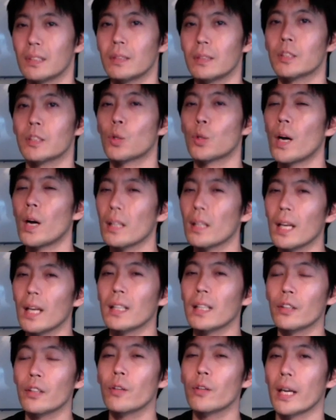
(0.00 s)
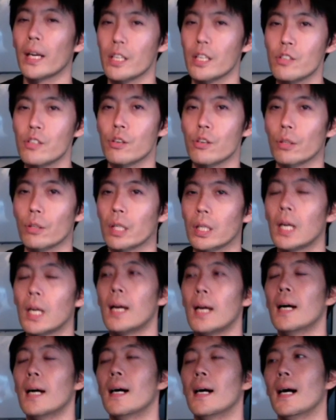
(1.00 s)
quite likely you get injured
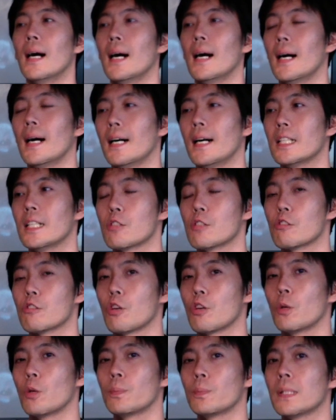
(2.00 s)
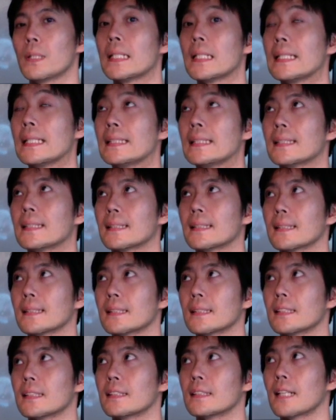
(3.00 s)
uh, so please
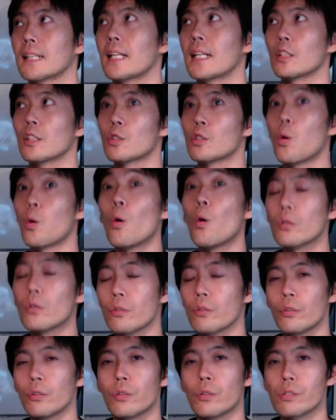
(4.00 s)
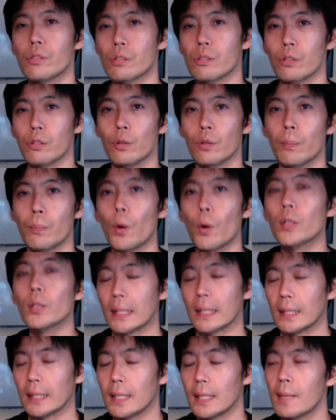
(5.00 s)
kind of talk to your your
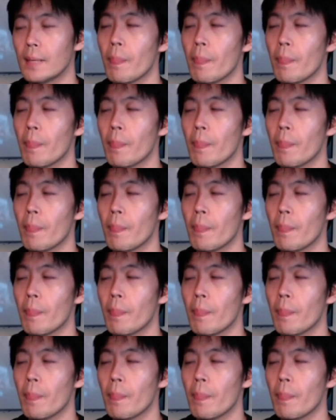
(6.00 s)
body